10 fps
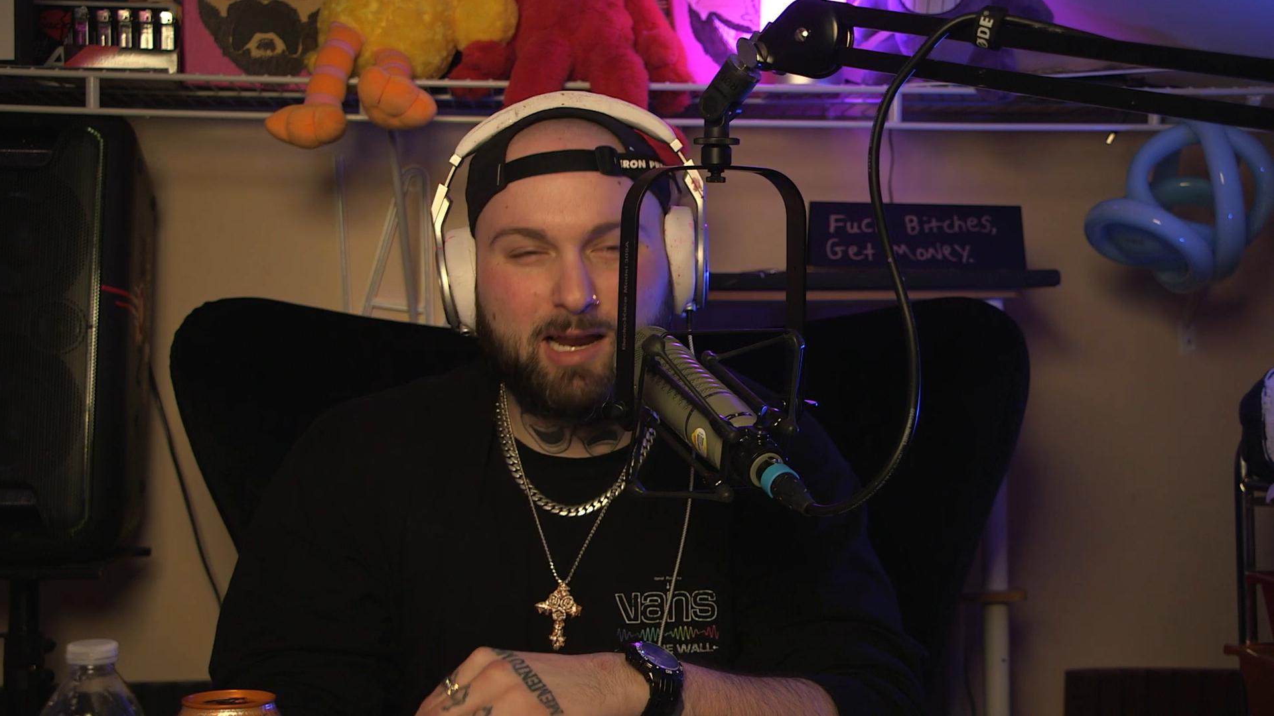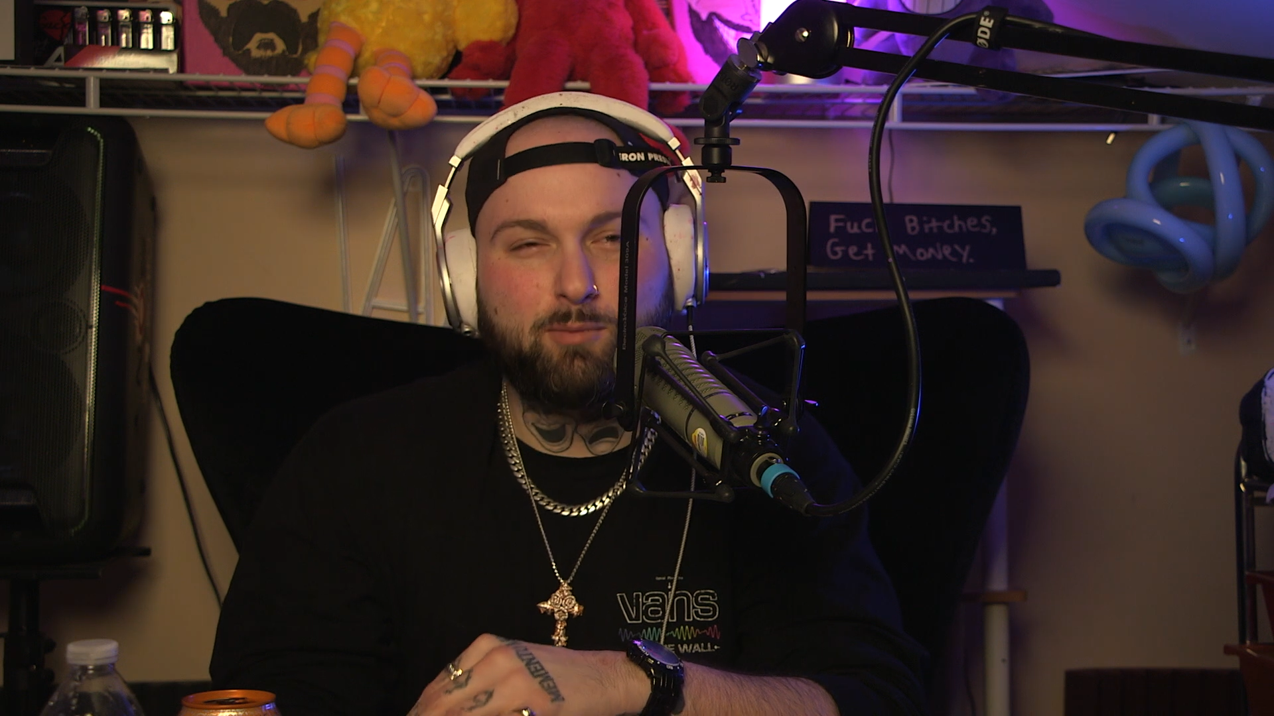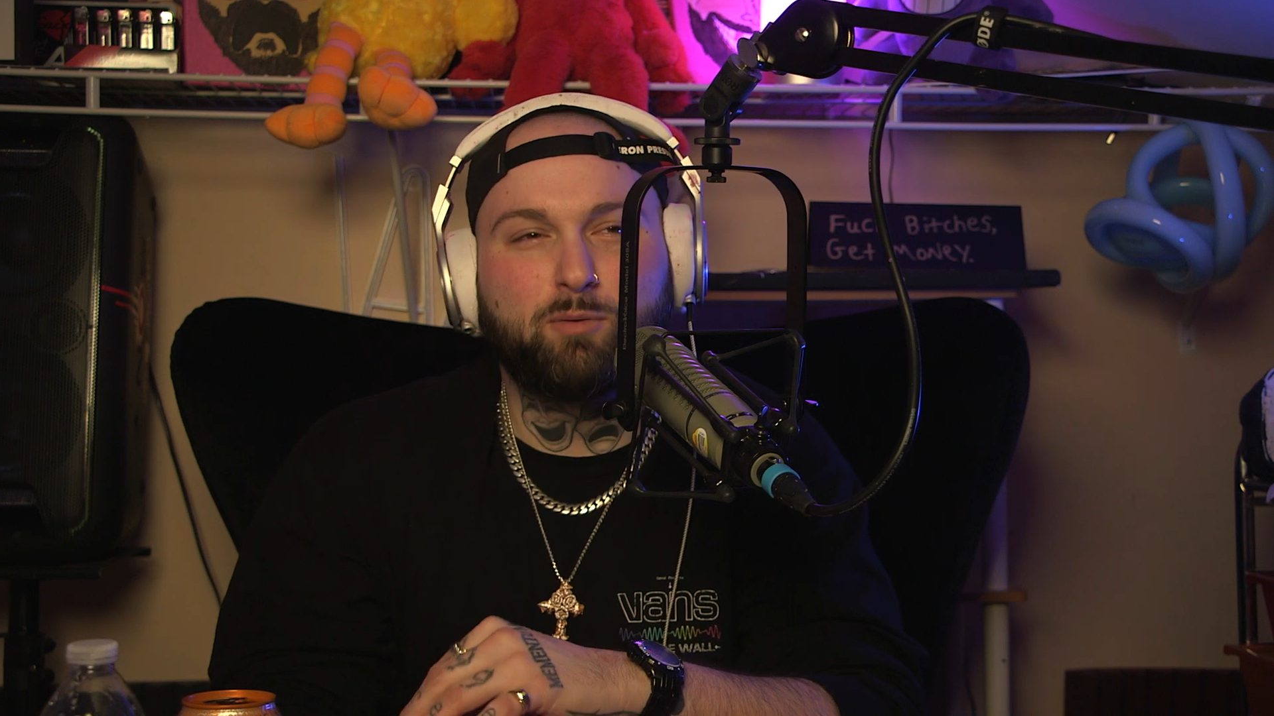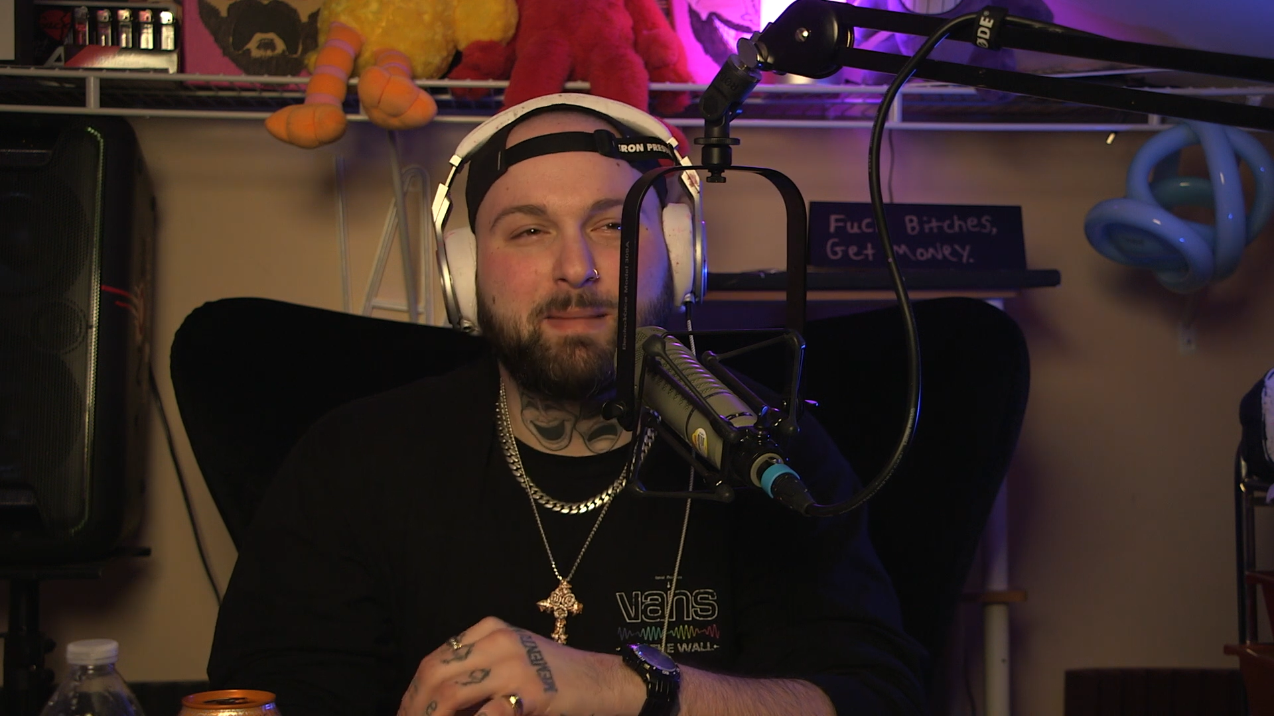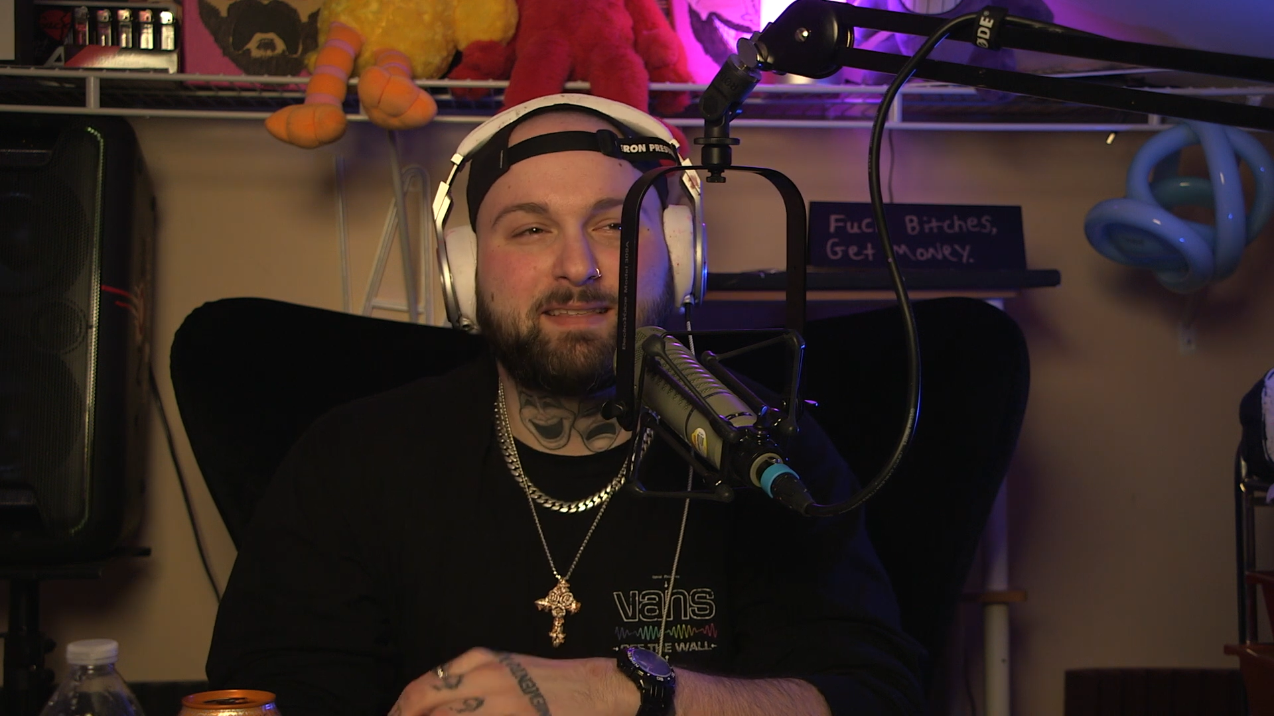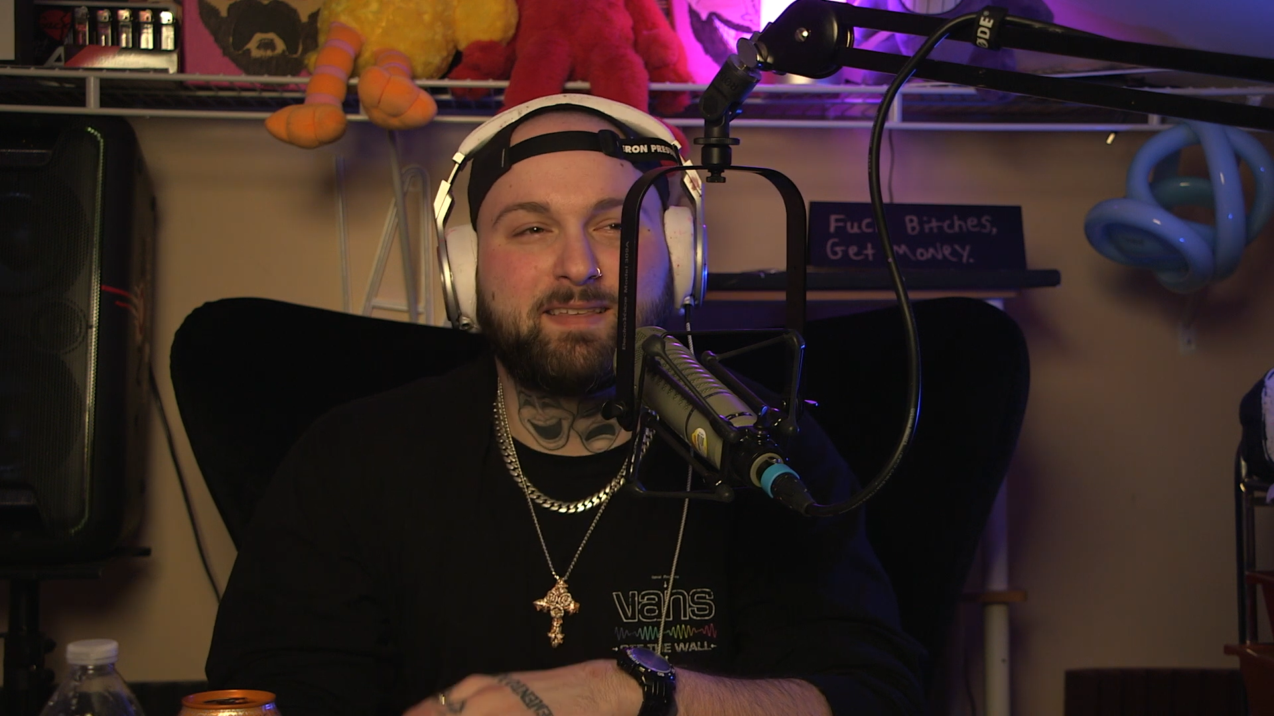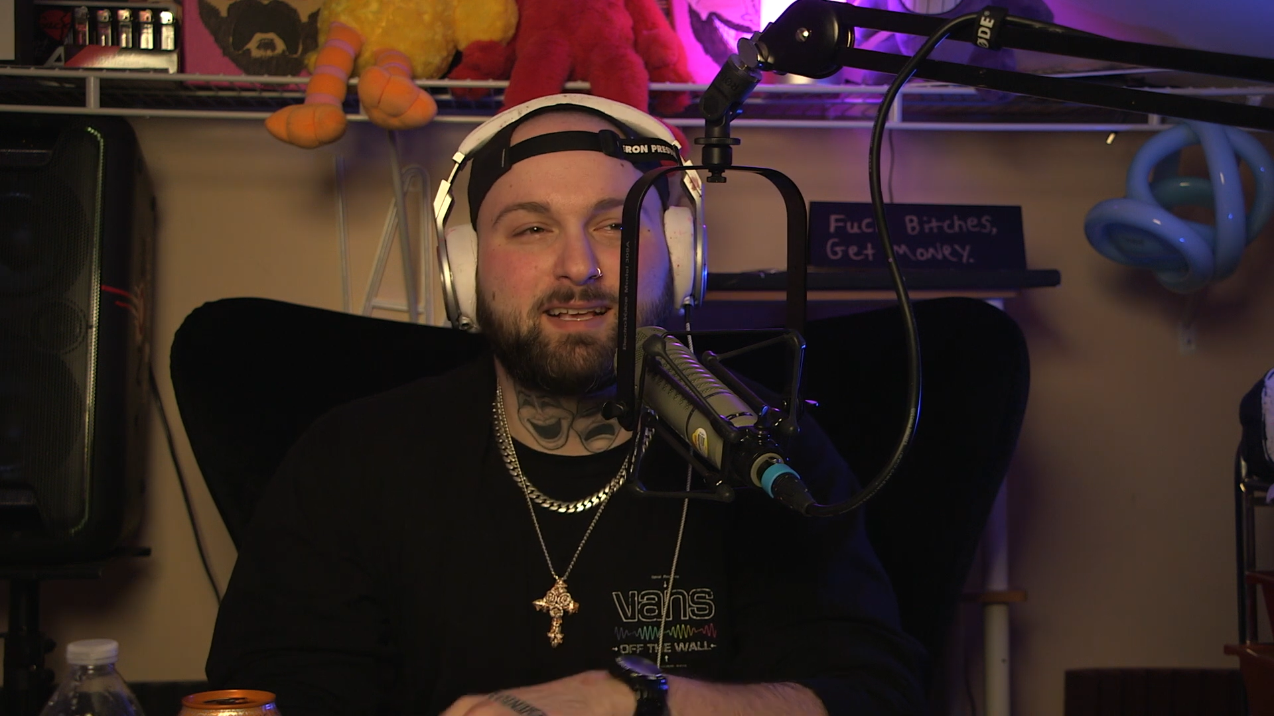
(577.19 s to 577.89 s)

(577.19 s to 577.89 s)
I won't make the